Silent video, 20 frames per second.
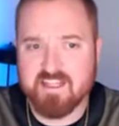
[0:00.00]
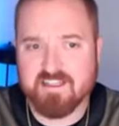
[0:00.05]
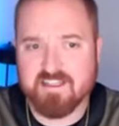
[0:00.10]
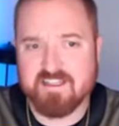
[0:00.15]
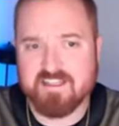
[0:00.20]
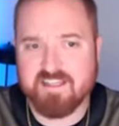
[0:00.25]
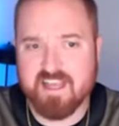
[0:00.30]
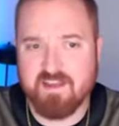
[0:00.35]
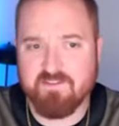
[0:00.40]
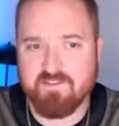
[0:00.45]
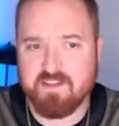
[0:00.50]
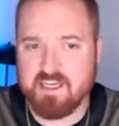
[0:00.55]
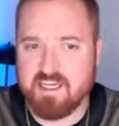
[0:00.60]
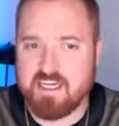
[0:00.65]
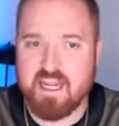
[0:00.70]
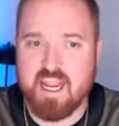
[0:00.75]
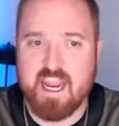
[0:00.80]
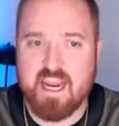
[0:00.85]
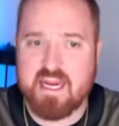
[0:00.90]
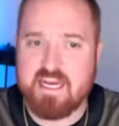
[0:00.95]
70
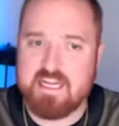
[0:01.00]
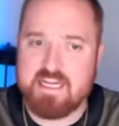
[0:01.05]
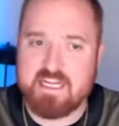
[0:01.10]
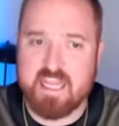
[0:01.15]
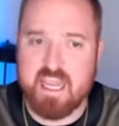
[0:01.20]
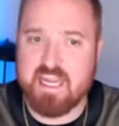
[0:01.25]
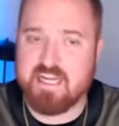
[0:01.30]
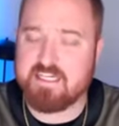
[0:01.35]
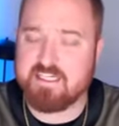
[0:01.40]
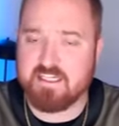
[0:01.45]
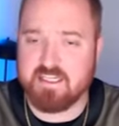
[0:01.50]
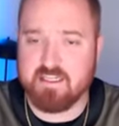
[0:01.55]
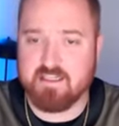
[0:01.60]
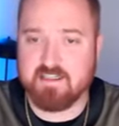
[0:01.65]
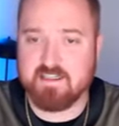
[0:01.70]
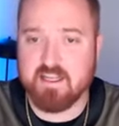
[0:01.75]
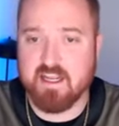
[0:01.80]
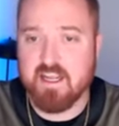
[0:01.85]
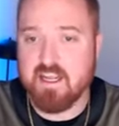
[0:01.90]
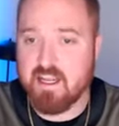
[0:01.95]
to 80
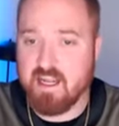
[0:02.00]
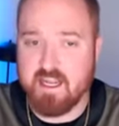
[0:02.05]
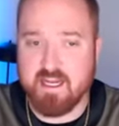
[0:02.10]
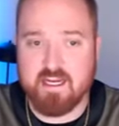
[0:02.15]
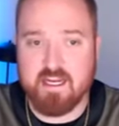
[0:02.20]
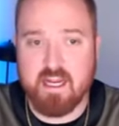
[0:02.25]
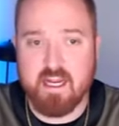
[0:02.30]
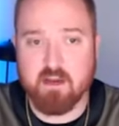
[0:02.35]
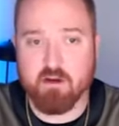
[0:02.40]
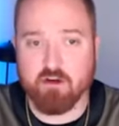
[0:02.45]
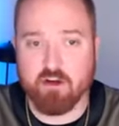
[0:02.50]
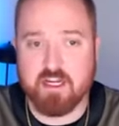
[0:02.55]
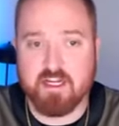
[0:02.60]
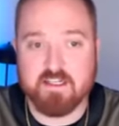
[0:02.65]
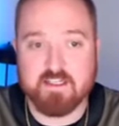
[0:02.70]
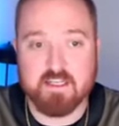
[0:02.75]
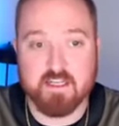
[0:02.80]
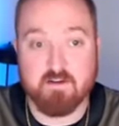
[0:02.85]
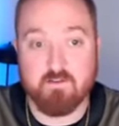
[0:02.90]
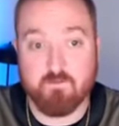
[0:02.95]
cases and
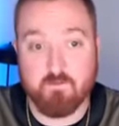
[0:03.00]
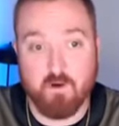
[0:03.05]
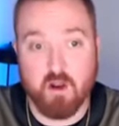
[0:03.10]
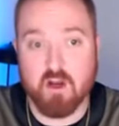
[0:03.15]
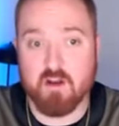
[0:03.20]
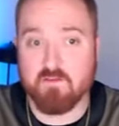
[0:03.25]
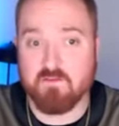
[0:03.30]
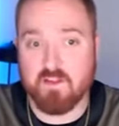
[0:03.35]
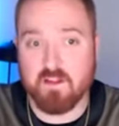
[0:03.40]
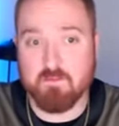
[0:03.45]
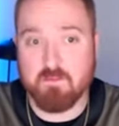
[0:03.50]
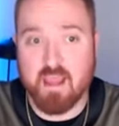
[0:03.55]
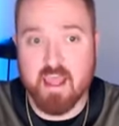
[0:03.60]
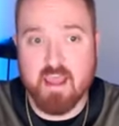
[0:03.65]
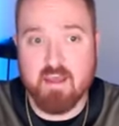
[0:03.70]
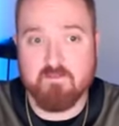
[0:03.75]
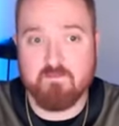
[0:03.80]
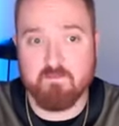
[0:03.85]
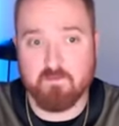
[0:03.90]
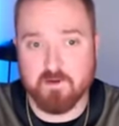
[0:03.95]
hearings in front of them
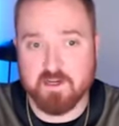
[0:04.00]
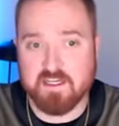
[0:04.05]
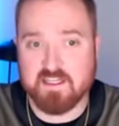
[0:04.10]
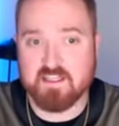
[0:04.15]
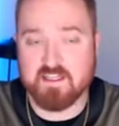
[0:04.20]
every